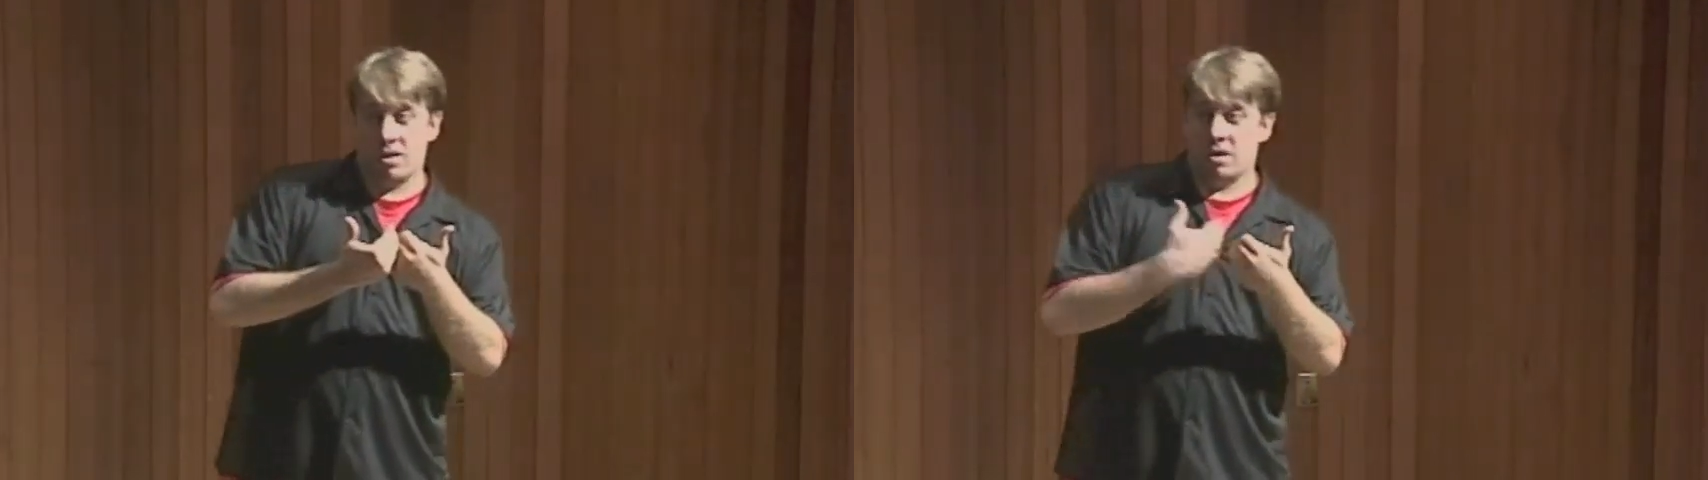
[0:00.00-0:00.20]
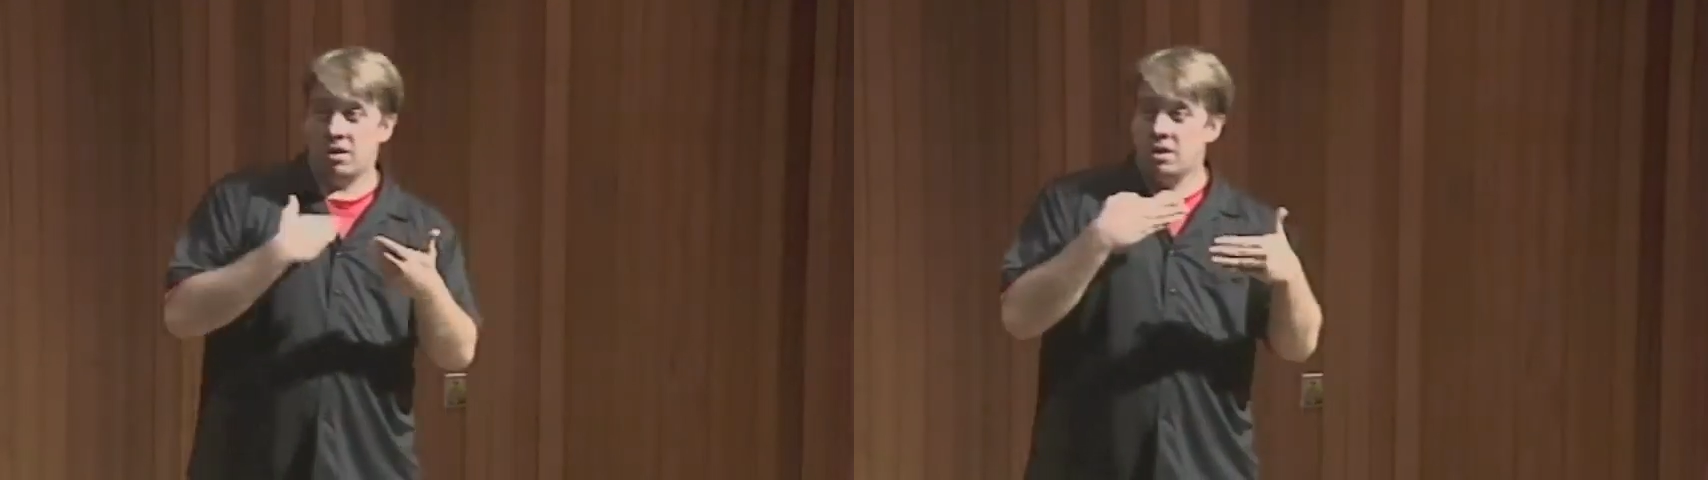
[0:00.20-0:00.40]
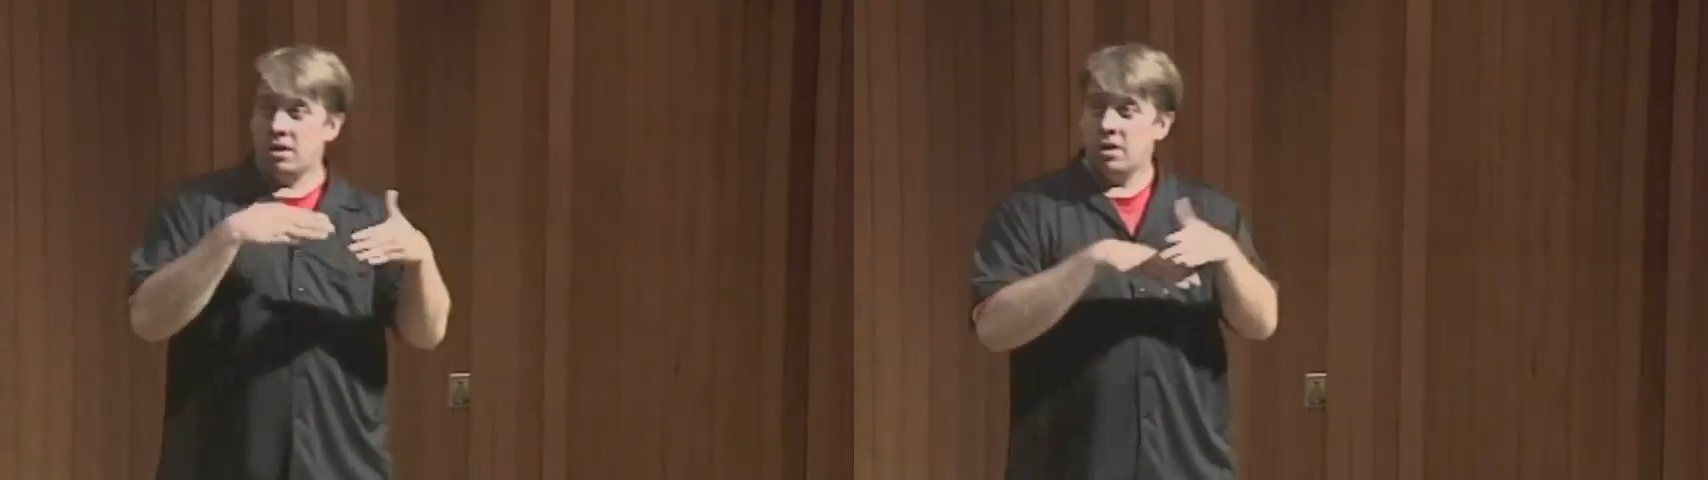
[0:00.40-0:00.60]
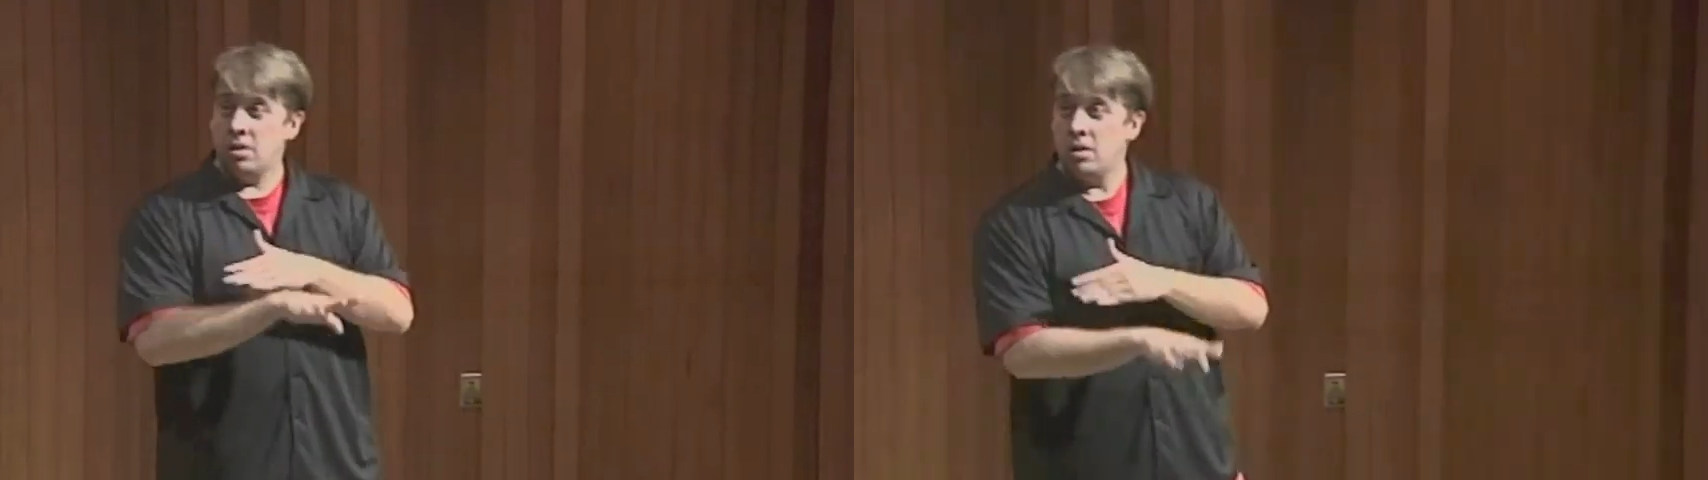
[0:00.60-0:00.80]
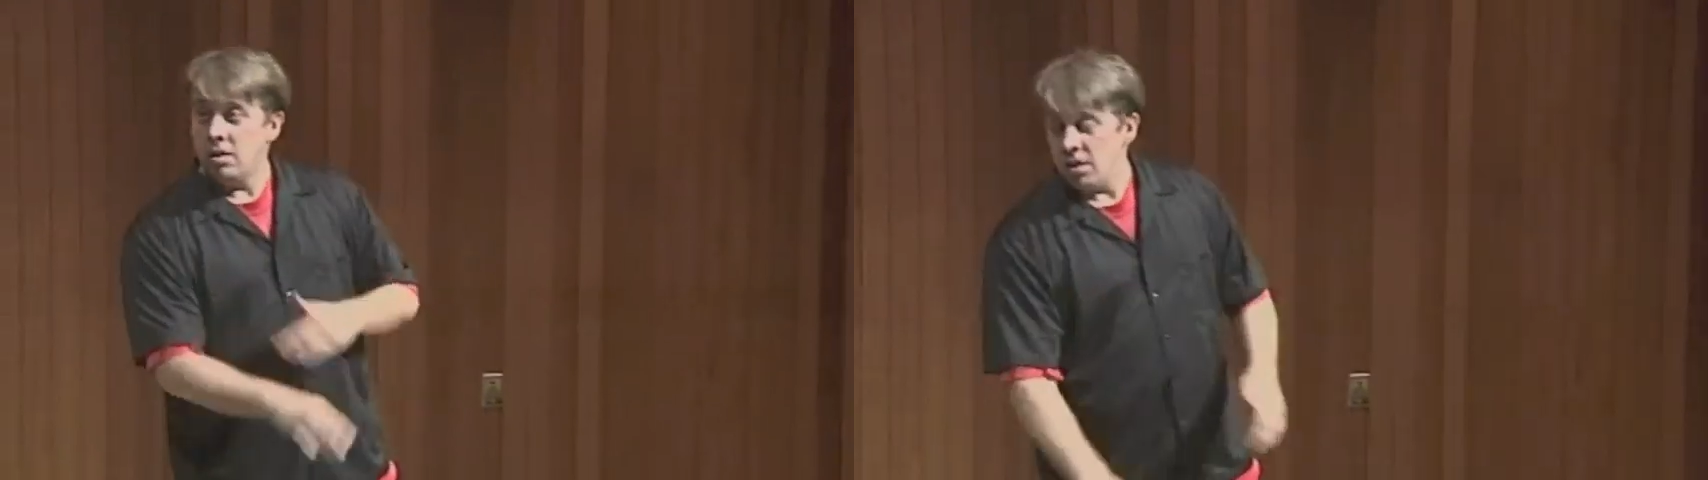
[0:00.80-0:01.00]
of
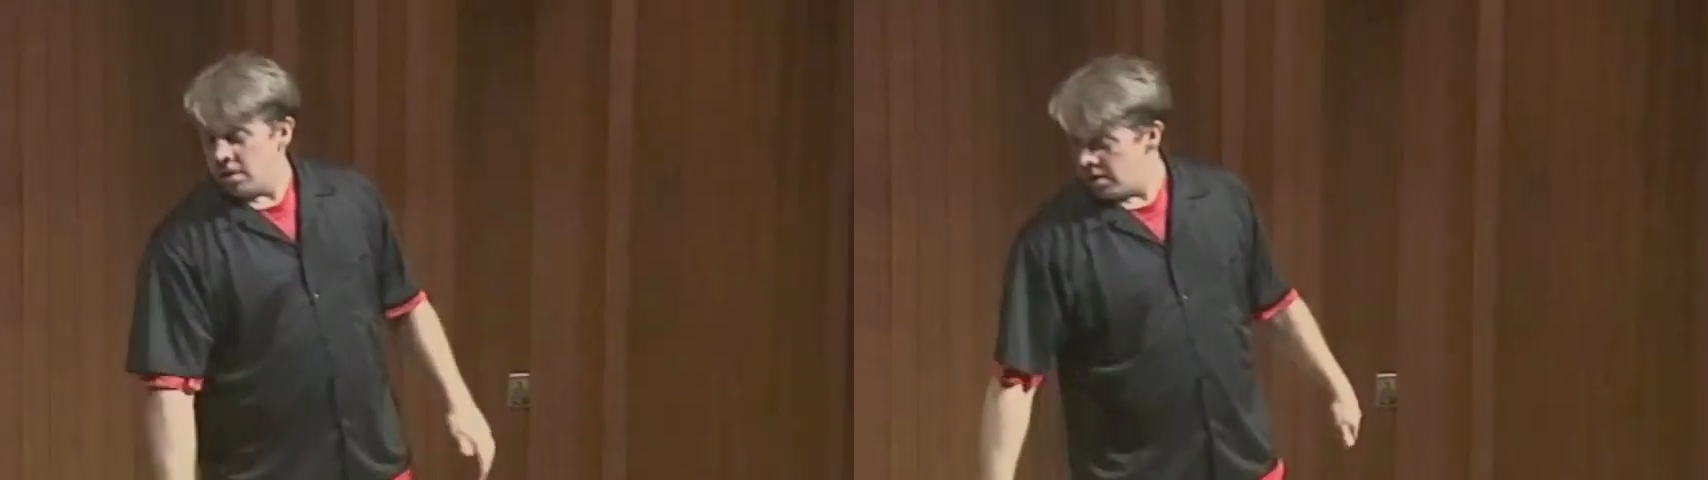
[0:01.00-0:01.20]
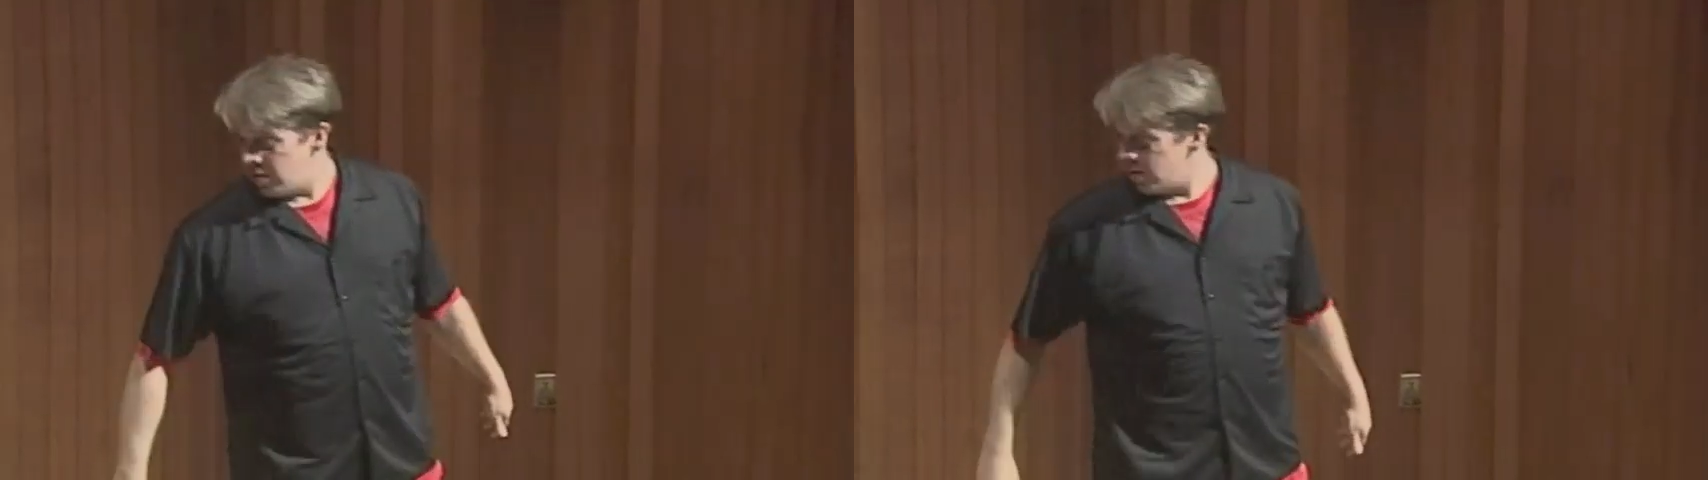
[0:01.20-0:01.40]
how I